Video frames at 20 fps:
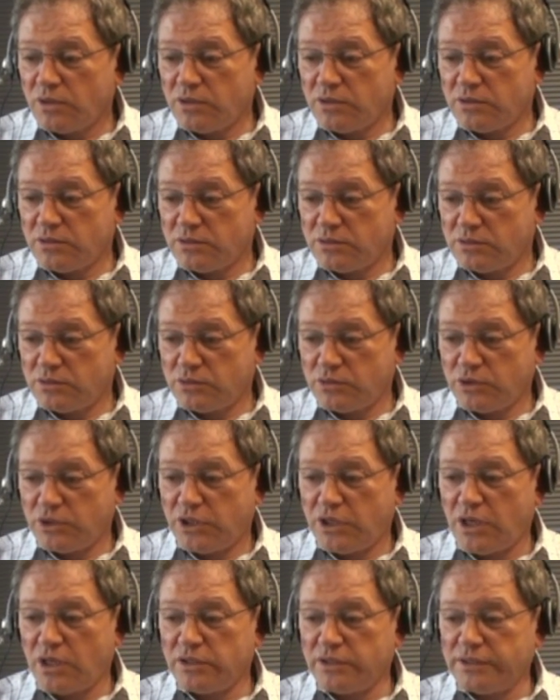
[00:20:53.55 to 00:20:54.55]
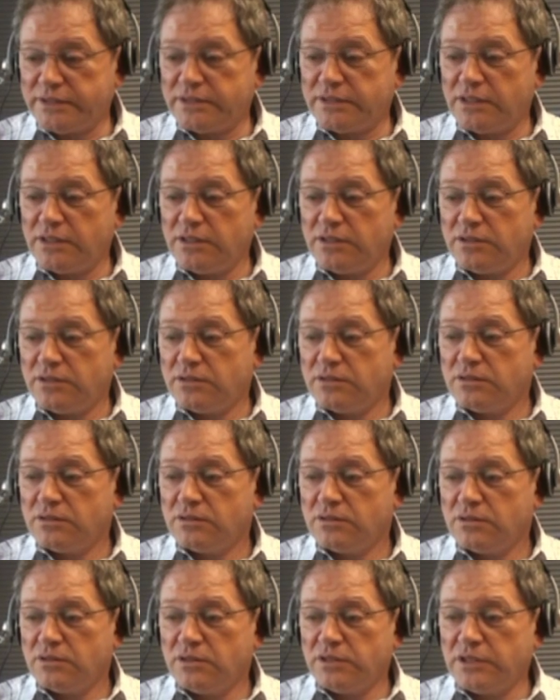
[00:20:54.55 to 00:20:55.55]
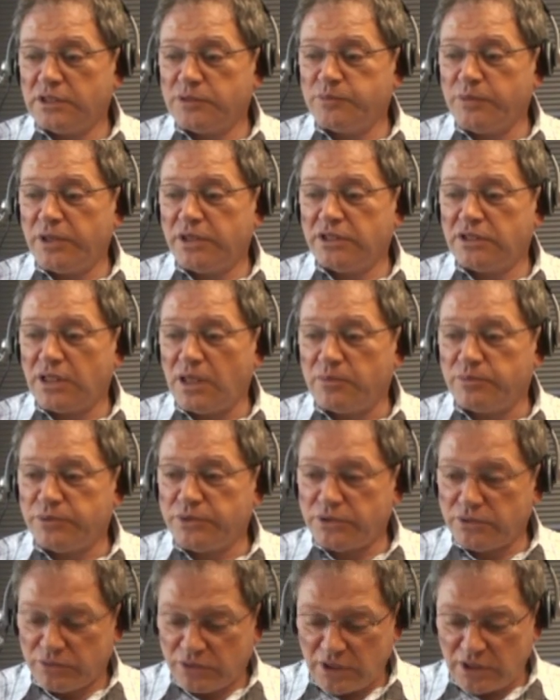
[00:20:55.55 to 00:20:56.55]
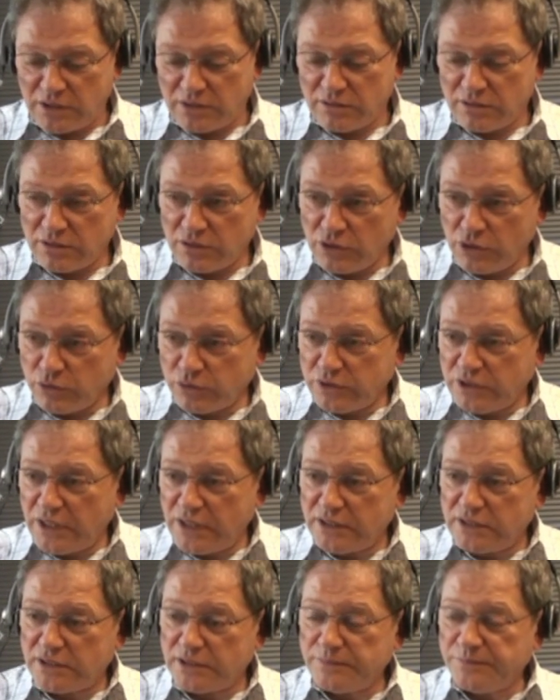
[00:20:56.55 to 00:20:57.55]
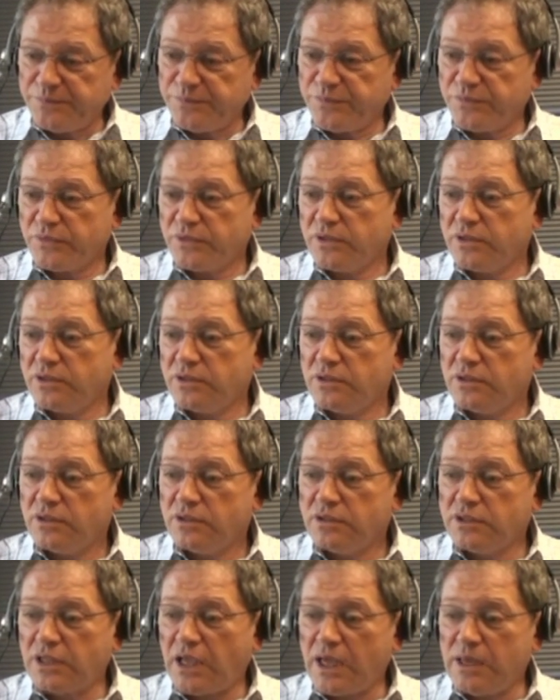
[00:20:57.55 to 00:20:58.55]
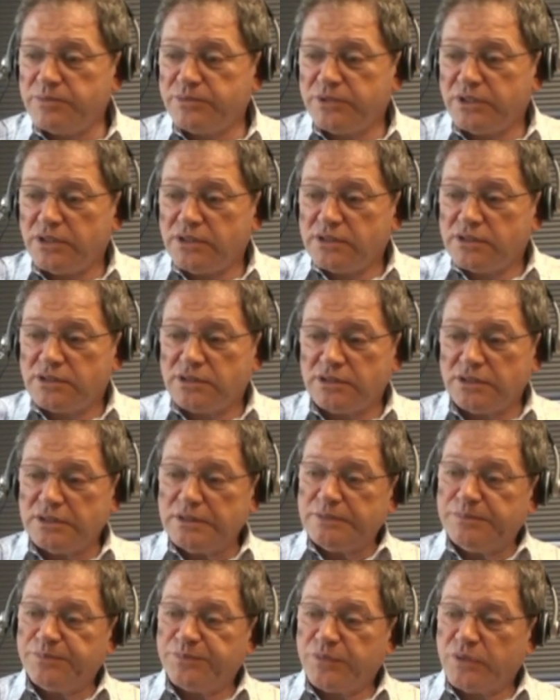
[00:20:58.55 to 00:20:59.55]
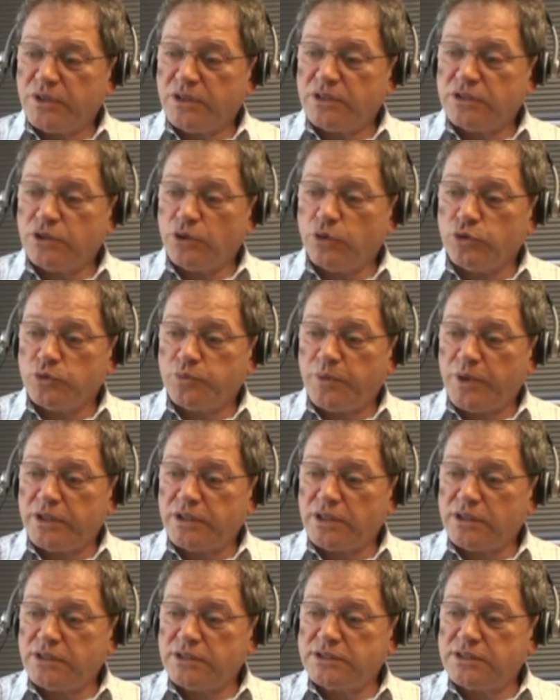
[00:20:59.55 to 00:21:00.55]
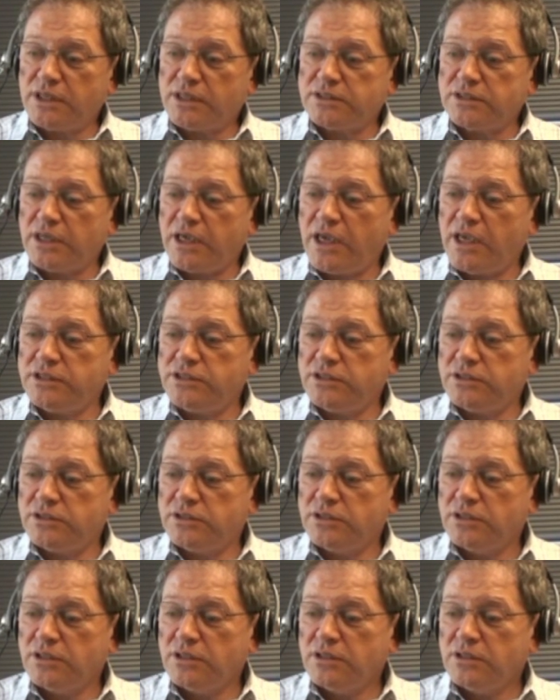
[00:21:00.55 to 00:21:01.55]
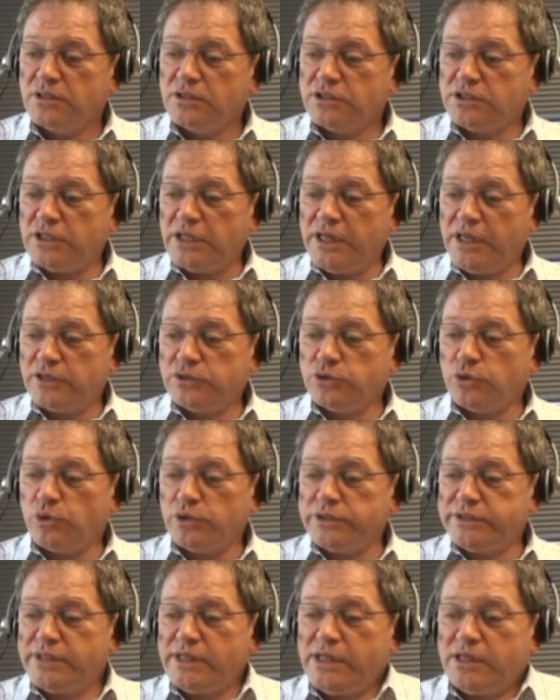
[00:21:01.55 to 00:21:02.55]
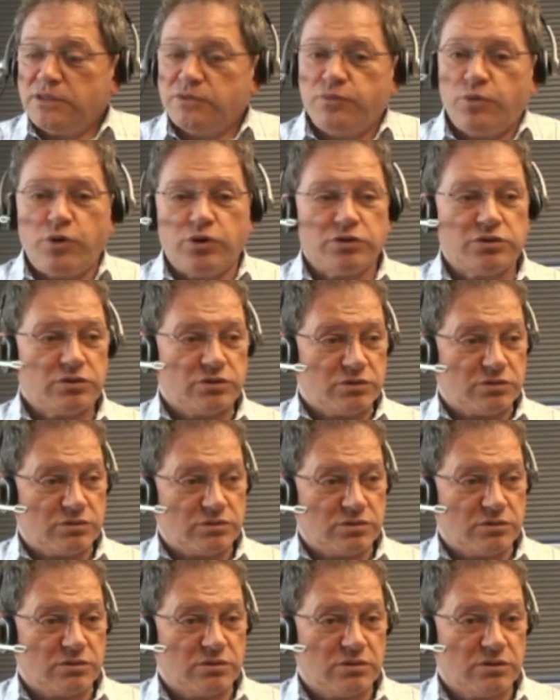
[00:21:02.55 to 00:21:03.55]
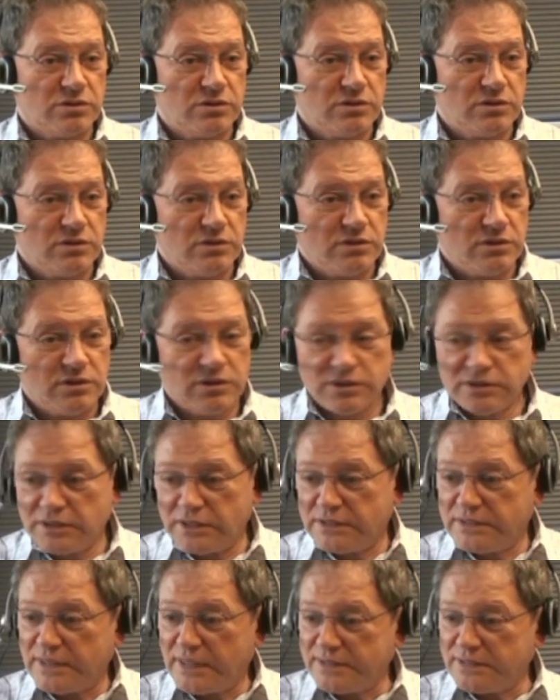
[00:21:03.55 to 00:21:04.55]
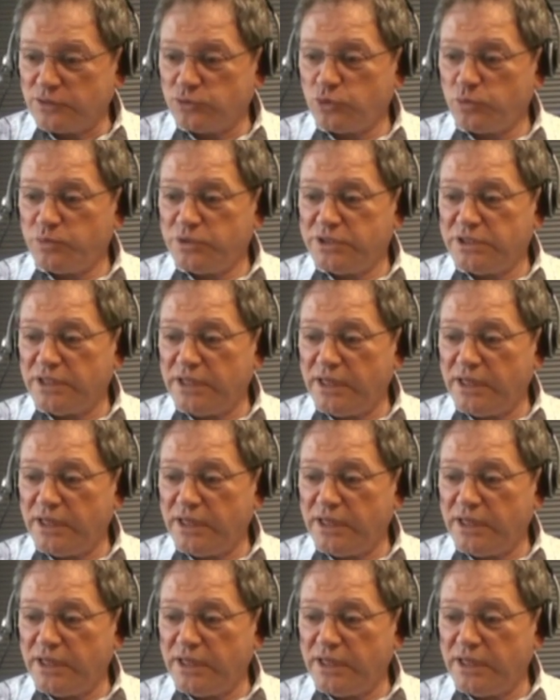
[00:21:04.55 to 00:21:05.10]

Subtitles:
okay, let's make it empty. Okay, no data typed in the notepad, and it says edit, select all. Select what? There is nothing to be